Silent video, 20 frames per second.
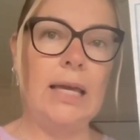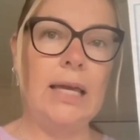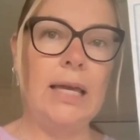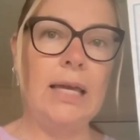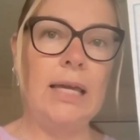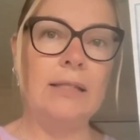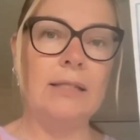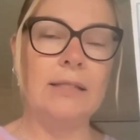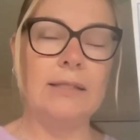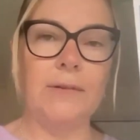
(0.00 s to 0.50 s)

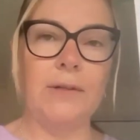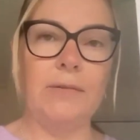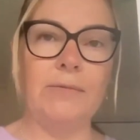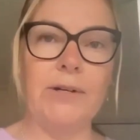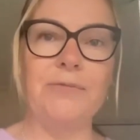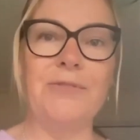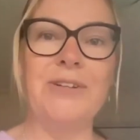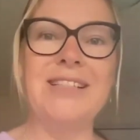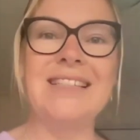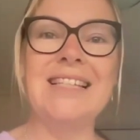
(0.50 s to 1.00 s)
just for your
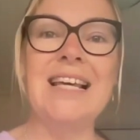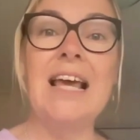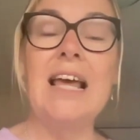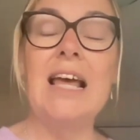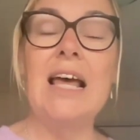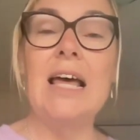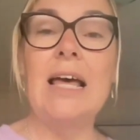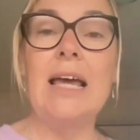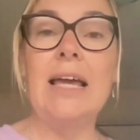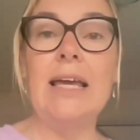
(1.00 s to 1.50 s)
reference,
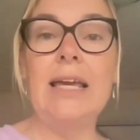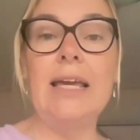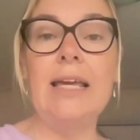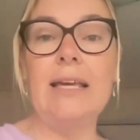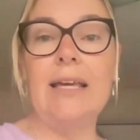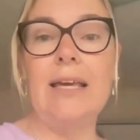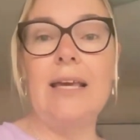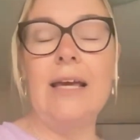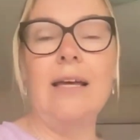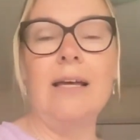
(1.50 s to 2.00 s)

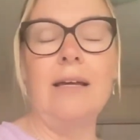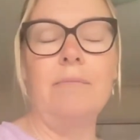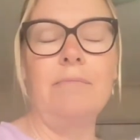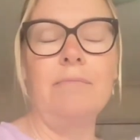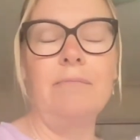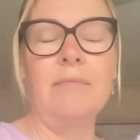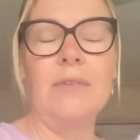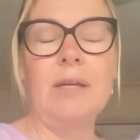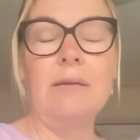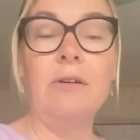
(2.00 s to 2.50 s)
a
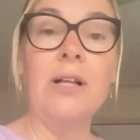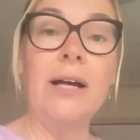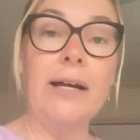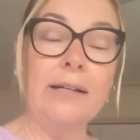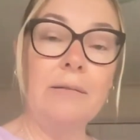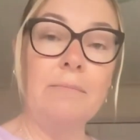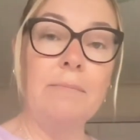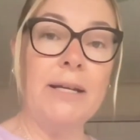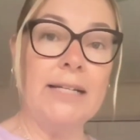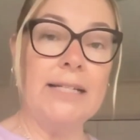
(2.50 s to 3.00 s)

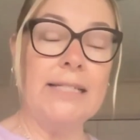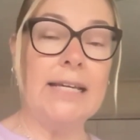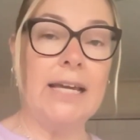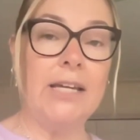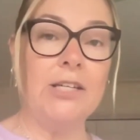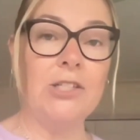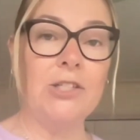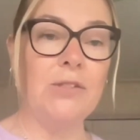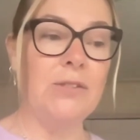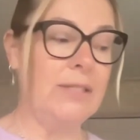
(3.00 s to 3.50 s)
guided
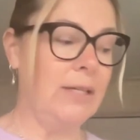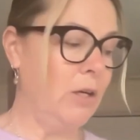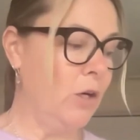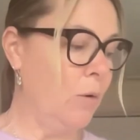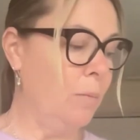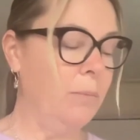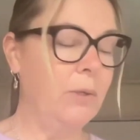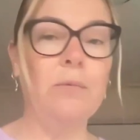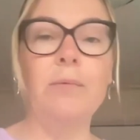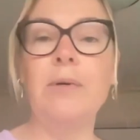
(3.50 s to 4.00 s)
meditation to
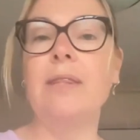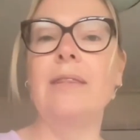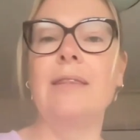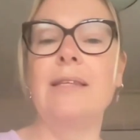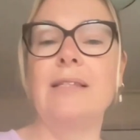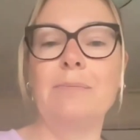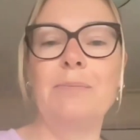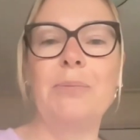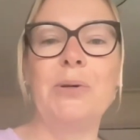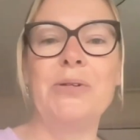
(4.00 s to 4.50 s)
help you with
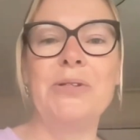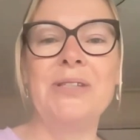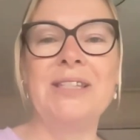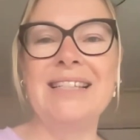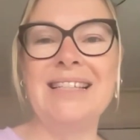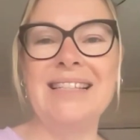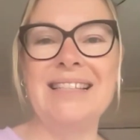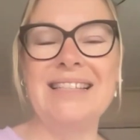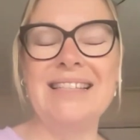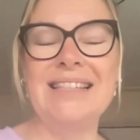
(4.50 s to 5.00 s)
this
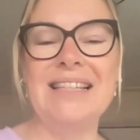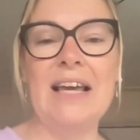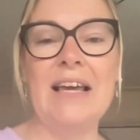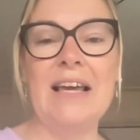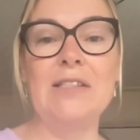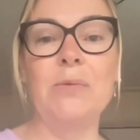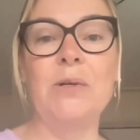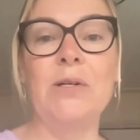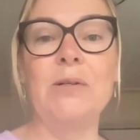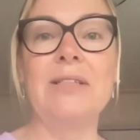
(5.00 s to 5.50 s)
process
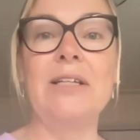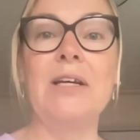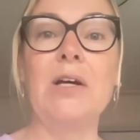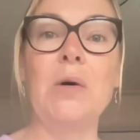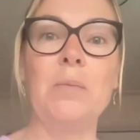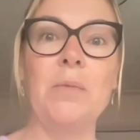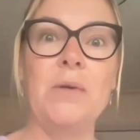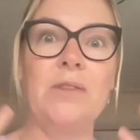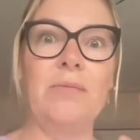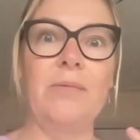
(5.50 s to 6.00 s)
as well, to
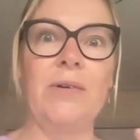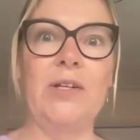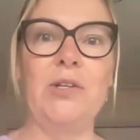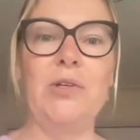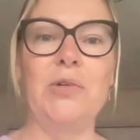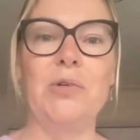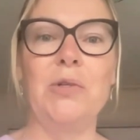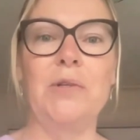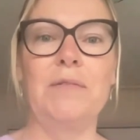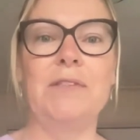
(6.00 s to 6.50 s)
help with the
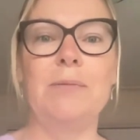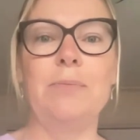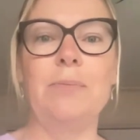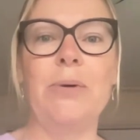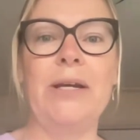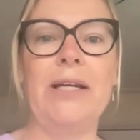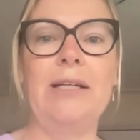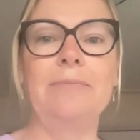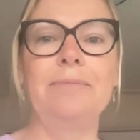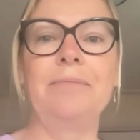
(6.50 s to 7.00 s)
renewal of
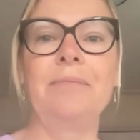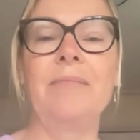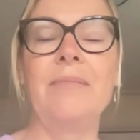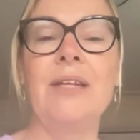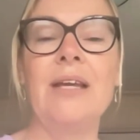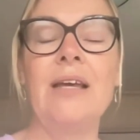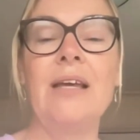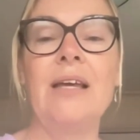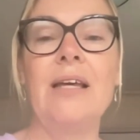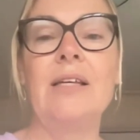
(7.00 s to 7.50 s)
spring.
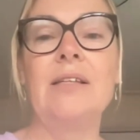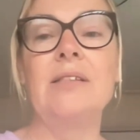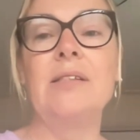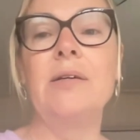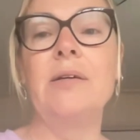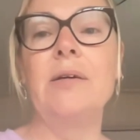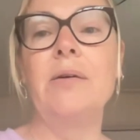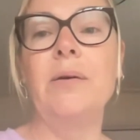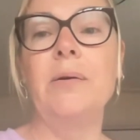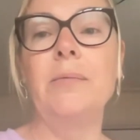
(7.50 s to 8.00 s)

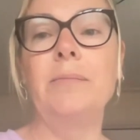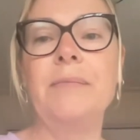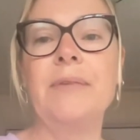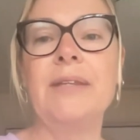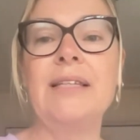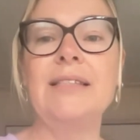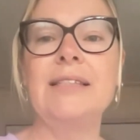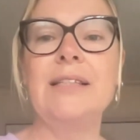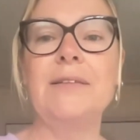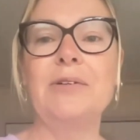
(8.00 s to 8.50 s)
So
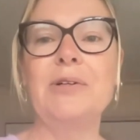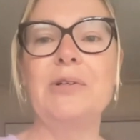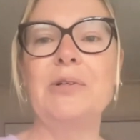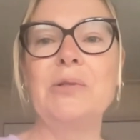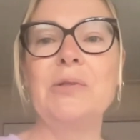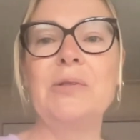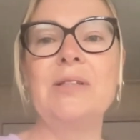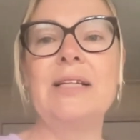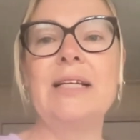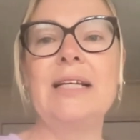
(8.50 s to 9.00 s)
this I've
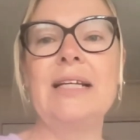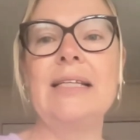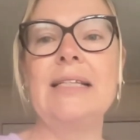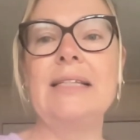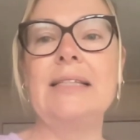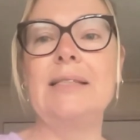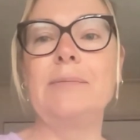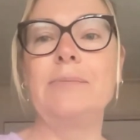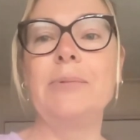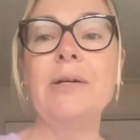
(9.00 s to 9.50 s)
called
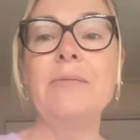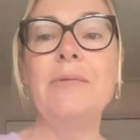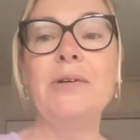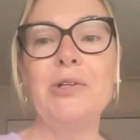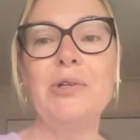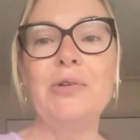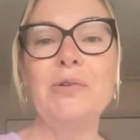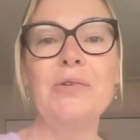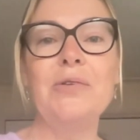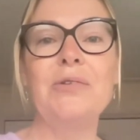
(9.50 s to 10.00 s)
is Spring
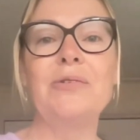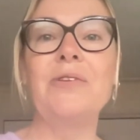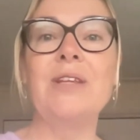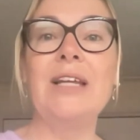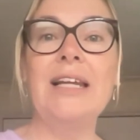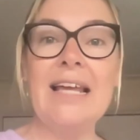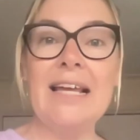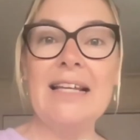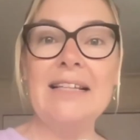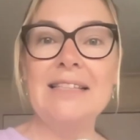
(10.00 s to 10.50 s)
Renewal through the
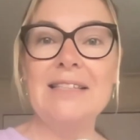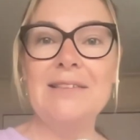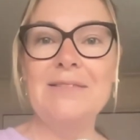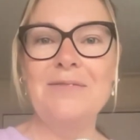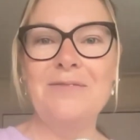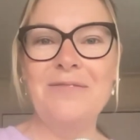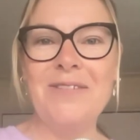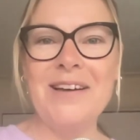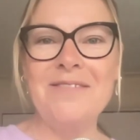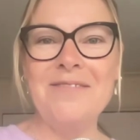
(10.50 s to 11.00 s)
lens of
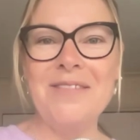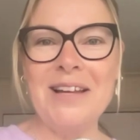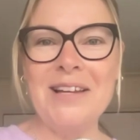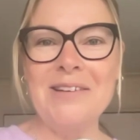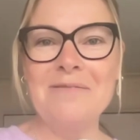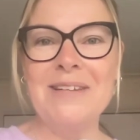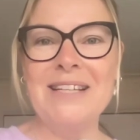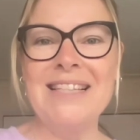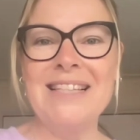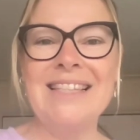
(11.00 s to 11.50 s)
the 5
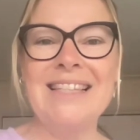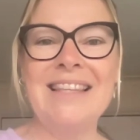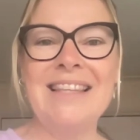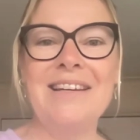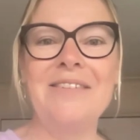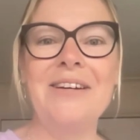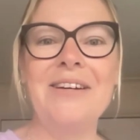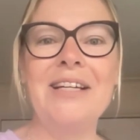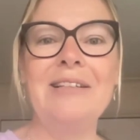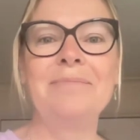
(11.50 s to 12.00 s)
elements
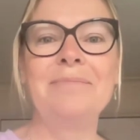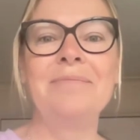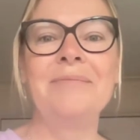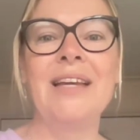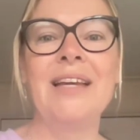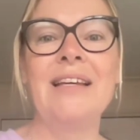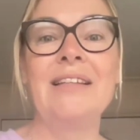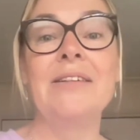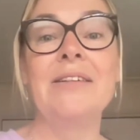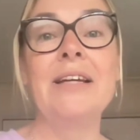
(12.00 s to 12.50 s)
theory.
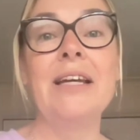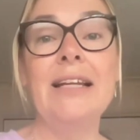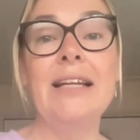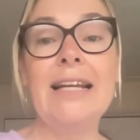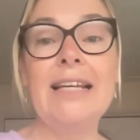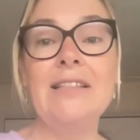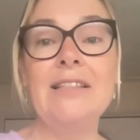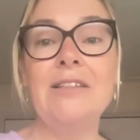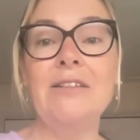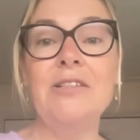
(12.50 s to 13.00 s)
So in
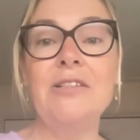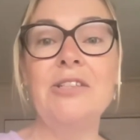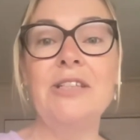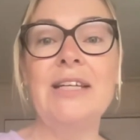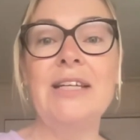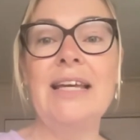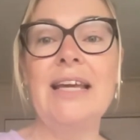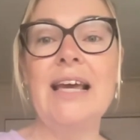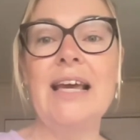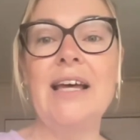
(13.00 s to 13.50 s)

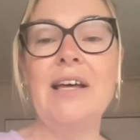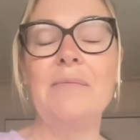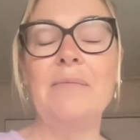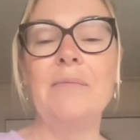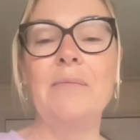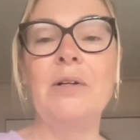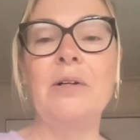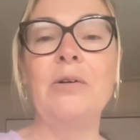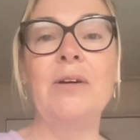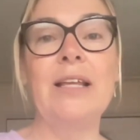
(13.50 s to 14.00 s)

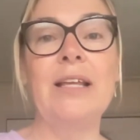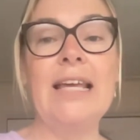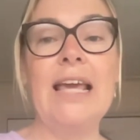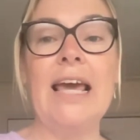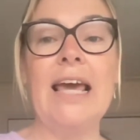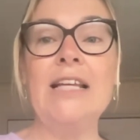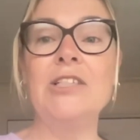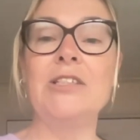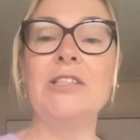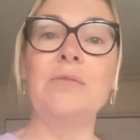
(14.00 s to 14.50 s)
kinesiology, we look at the
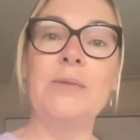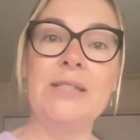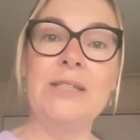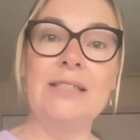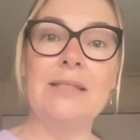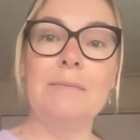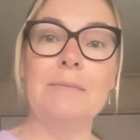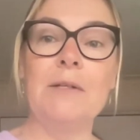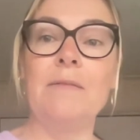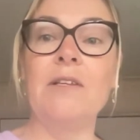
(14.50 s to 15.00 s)
ancient
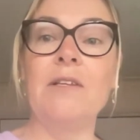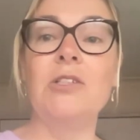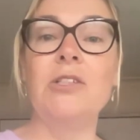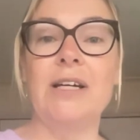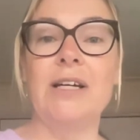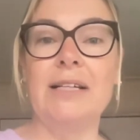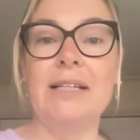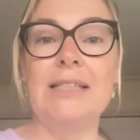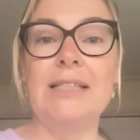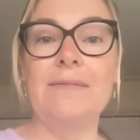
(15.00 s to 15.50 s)
wisdom of the
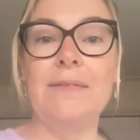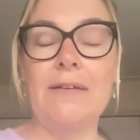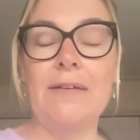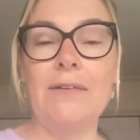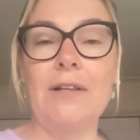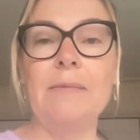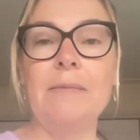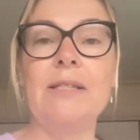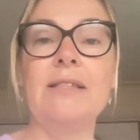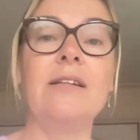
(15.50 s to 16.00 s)
Chinese 5
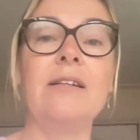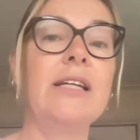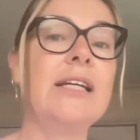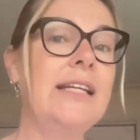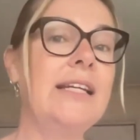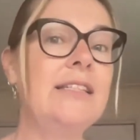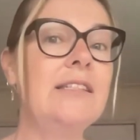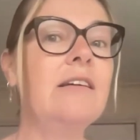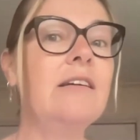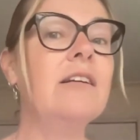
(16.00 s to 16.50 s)
elements. So
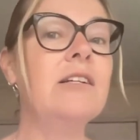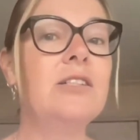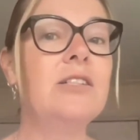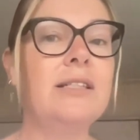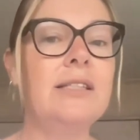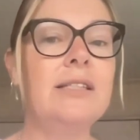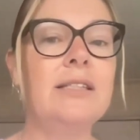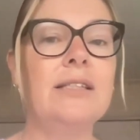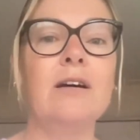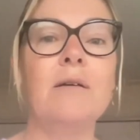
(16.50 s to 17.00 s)
kinesiology
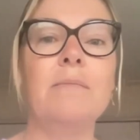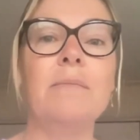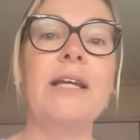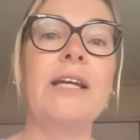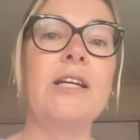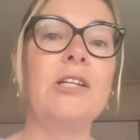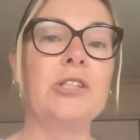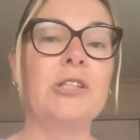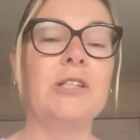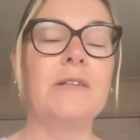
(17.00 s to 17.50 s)
is the
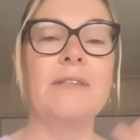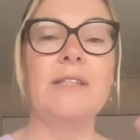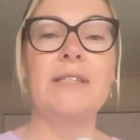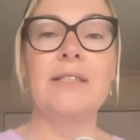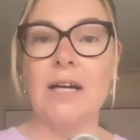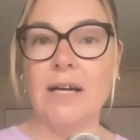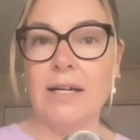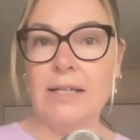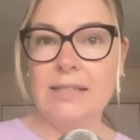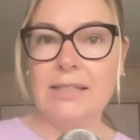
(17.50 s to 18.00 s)
combination of the
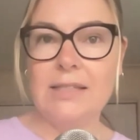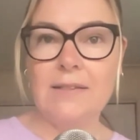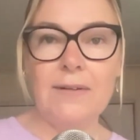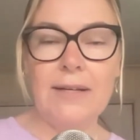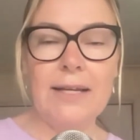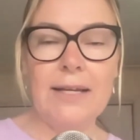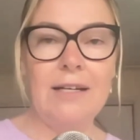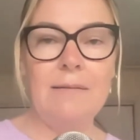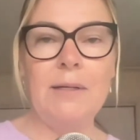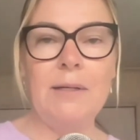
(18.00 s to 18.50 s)
science of
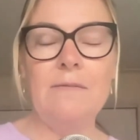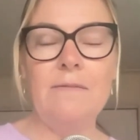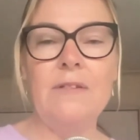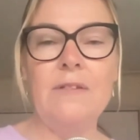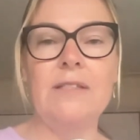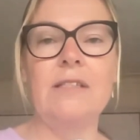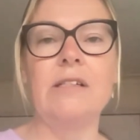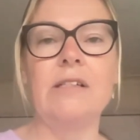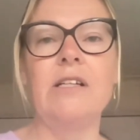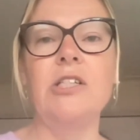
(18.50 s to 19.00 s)
anatomy and
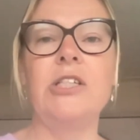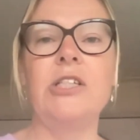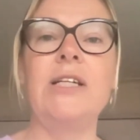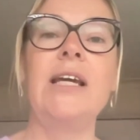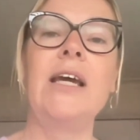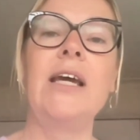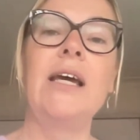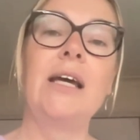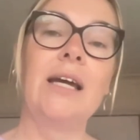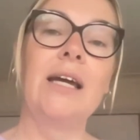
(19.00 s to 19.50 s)
physiology
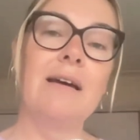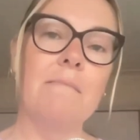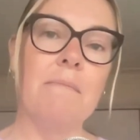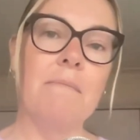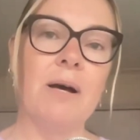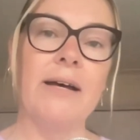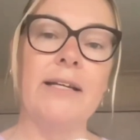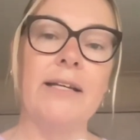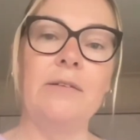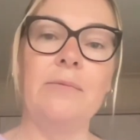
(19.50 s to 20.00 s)

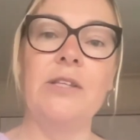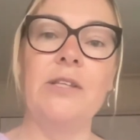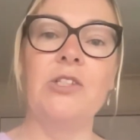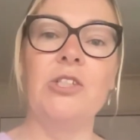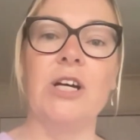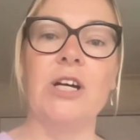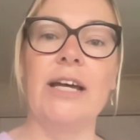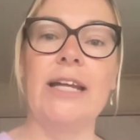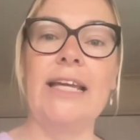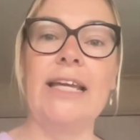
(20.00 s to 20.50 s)
combined with
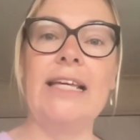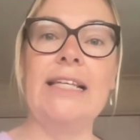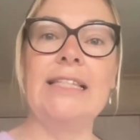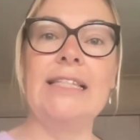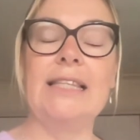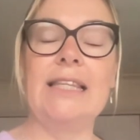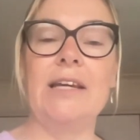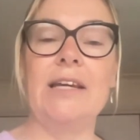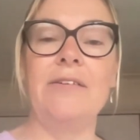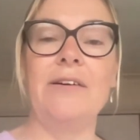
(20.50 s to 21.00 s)
Chinese
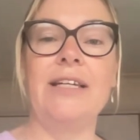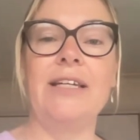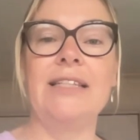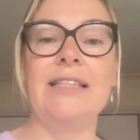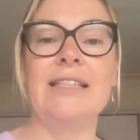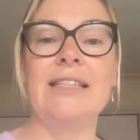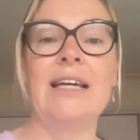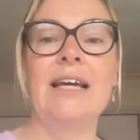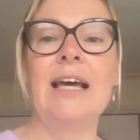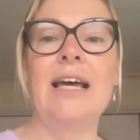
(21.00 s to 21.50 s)

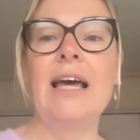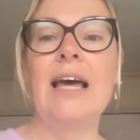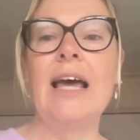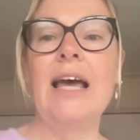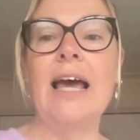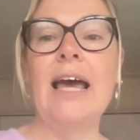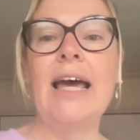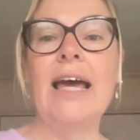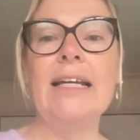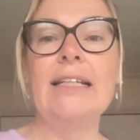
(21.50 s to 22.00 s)
theories.
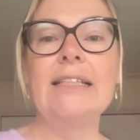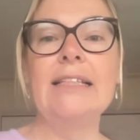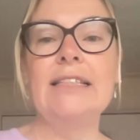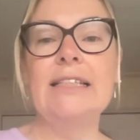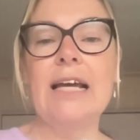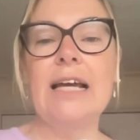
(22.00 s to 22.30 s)
And